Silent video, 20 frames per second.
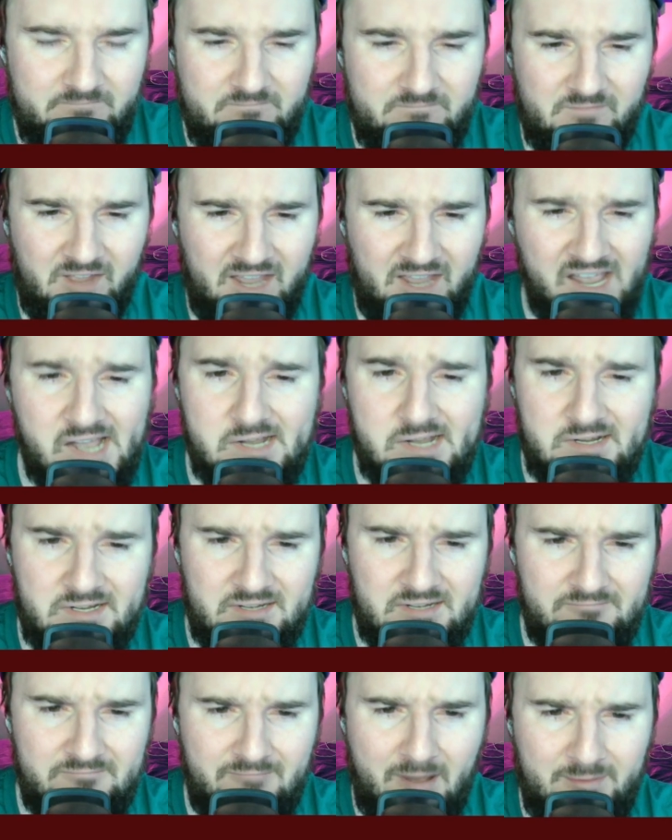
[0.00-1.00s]
Yeah,
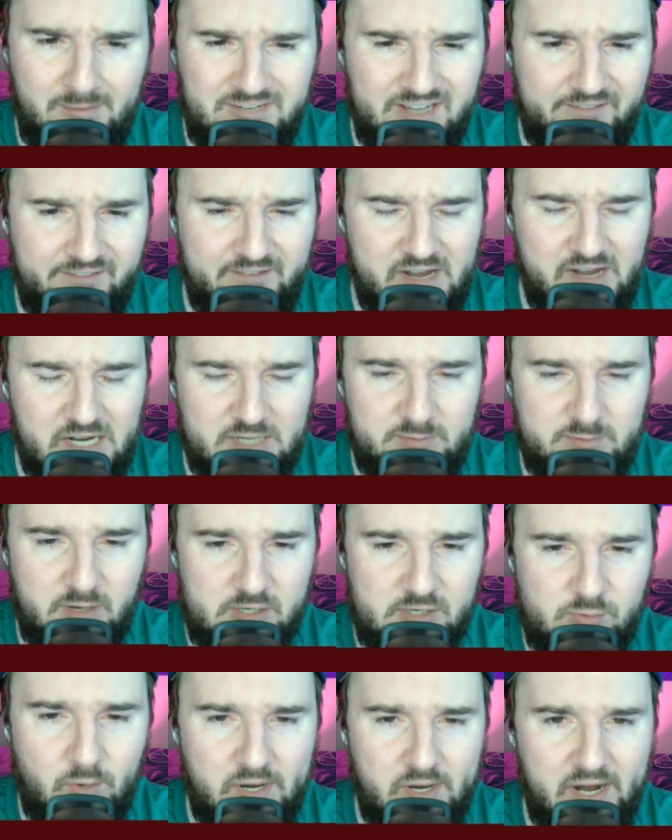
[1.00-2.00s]
I'm going to take Phoenix
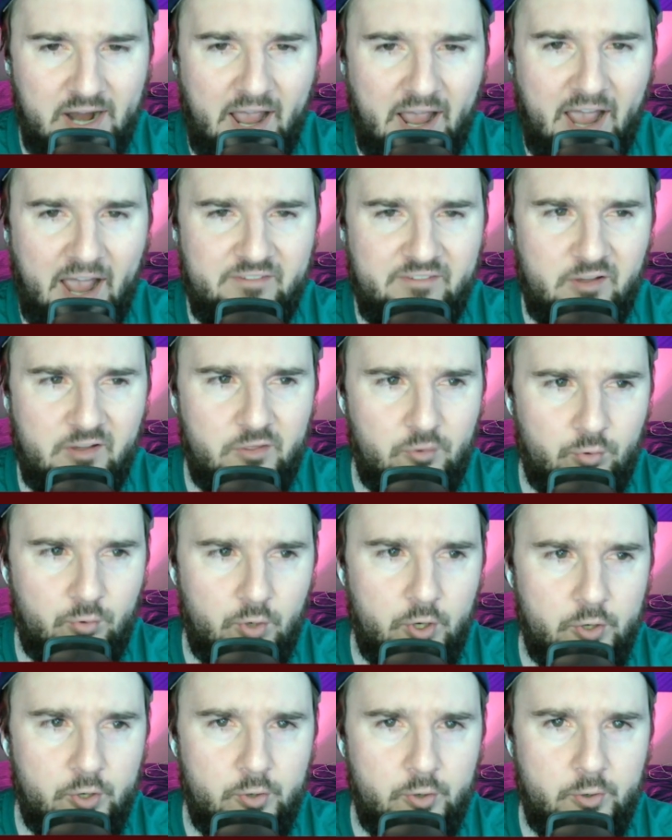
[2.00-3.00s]
plus 1.5 on the
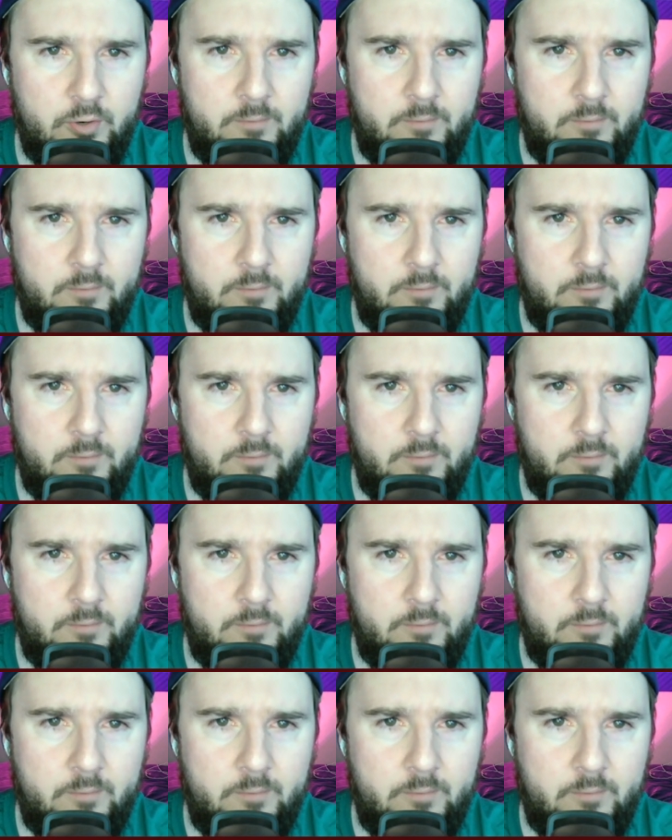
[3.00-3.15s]
road.